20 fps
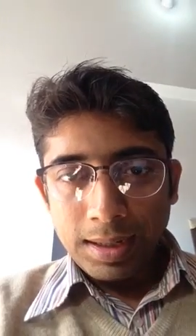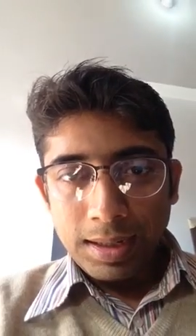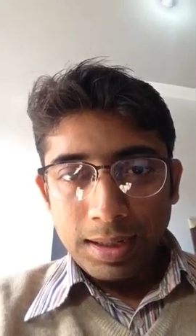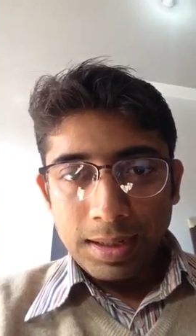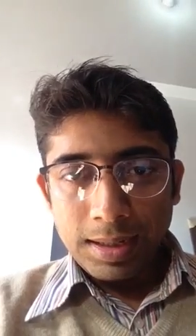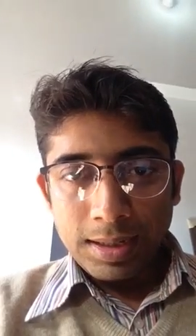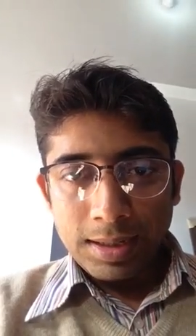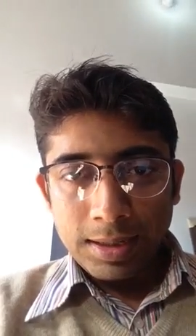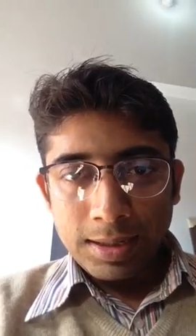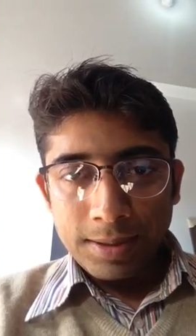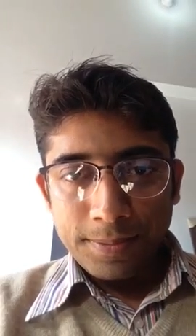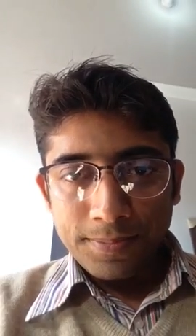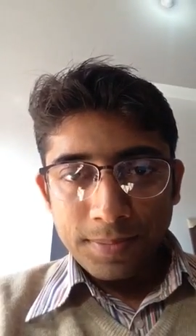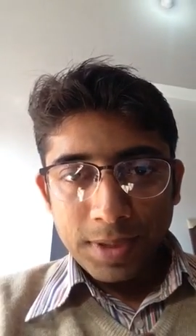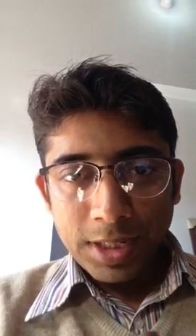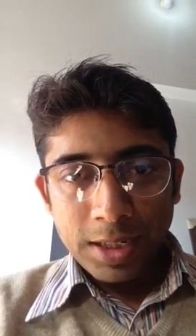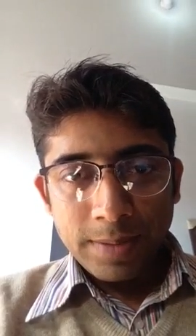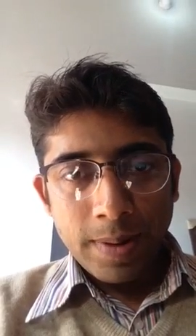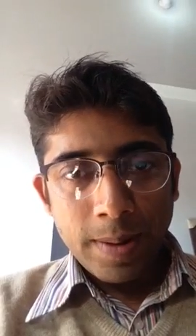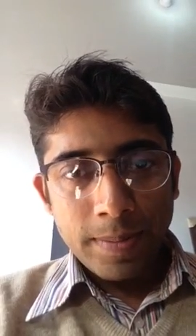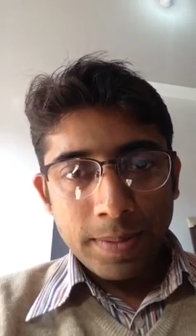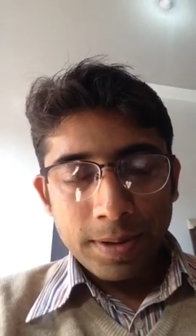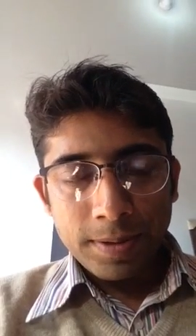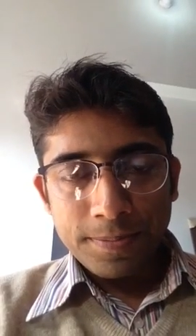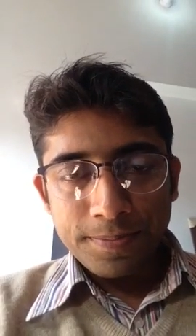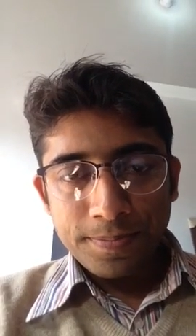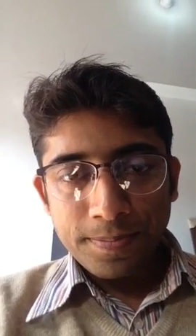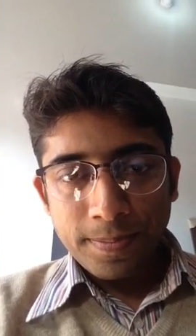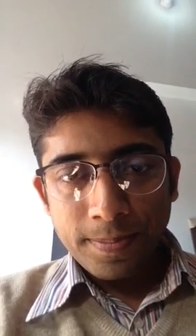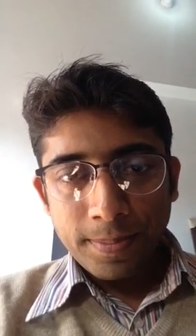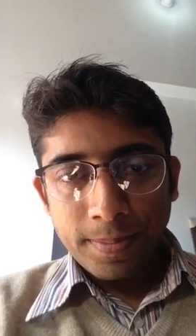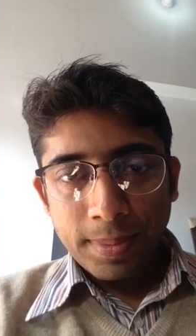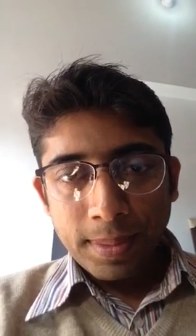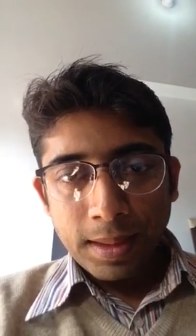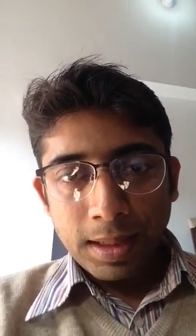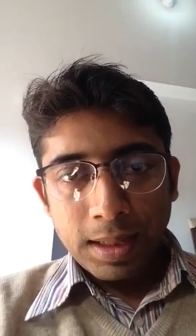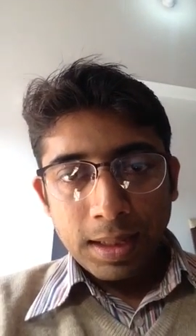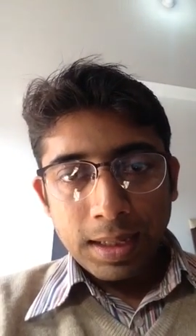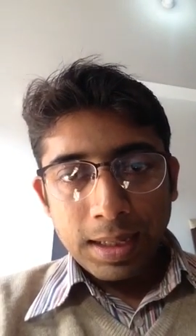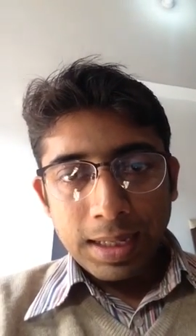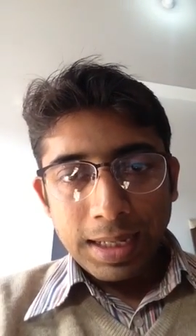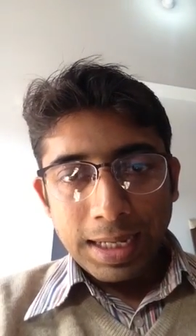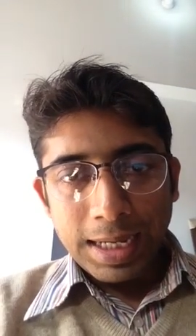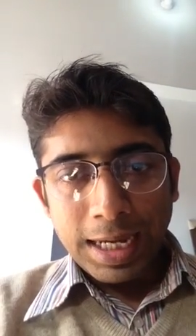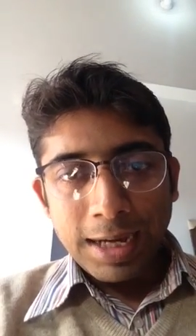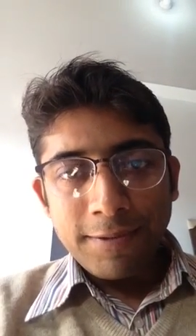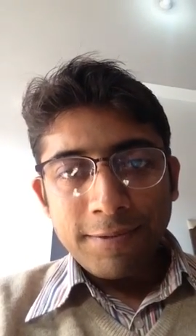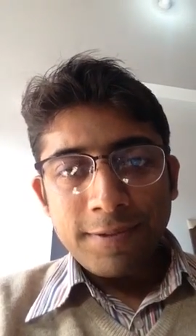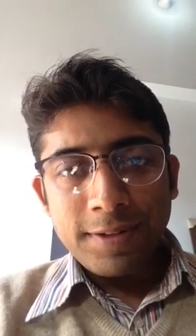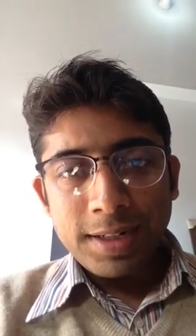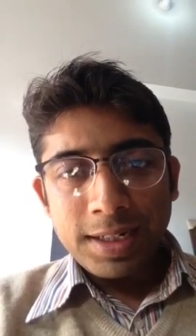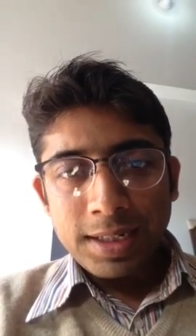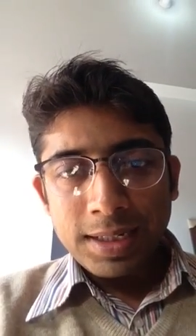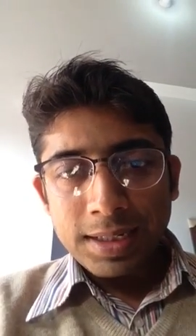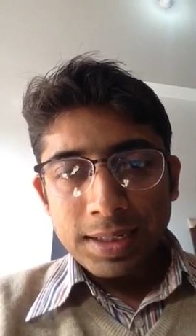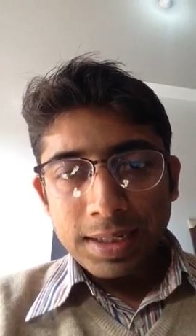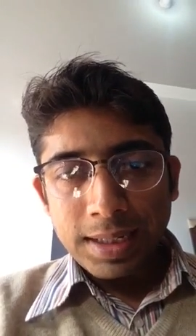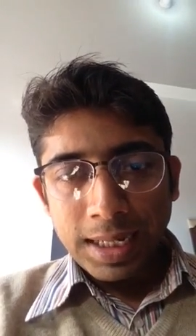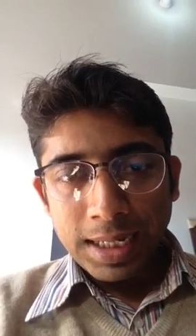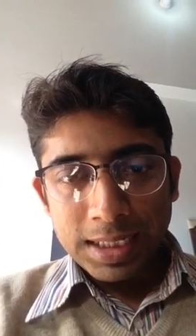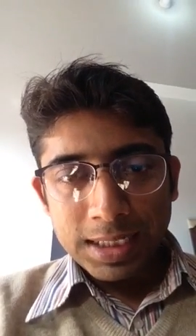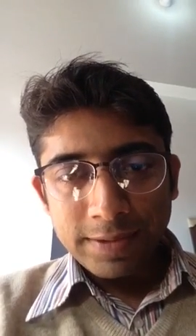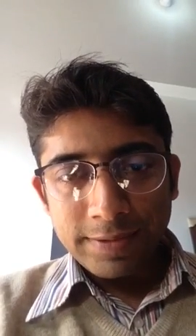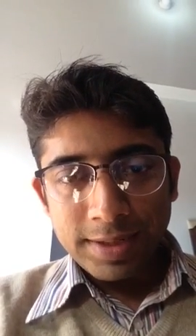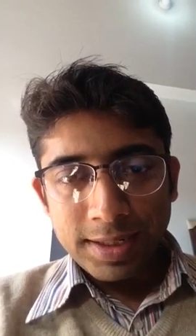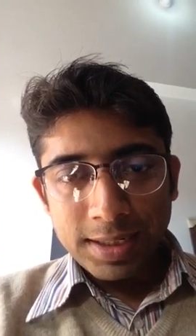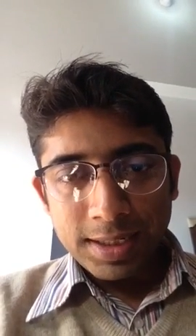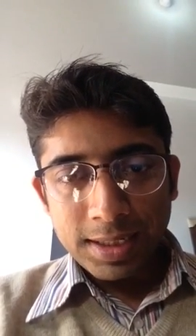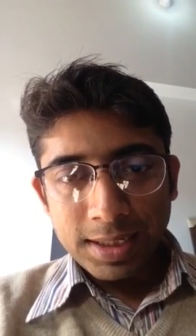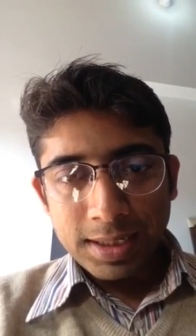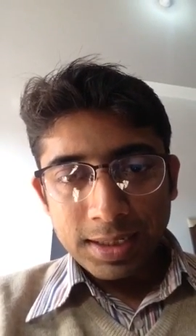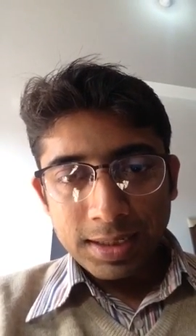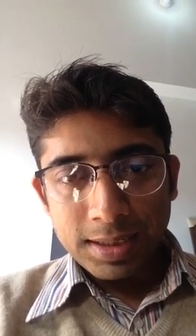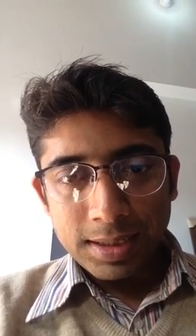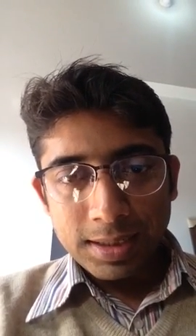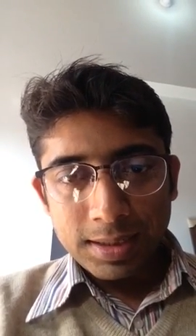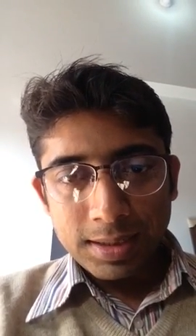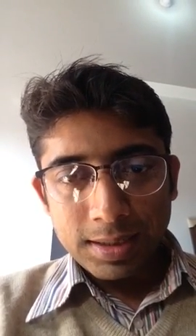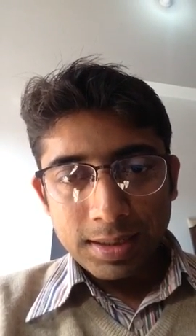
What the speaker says: Remember, every activity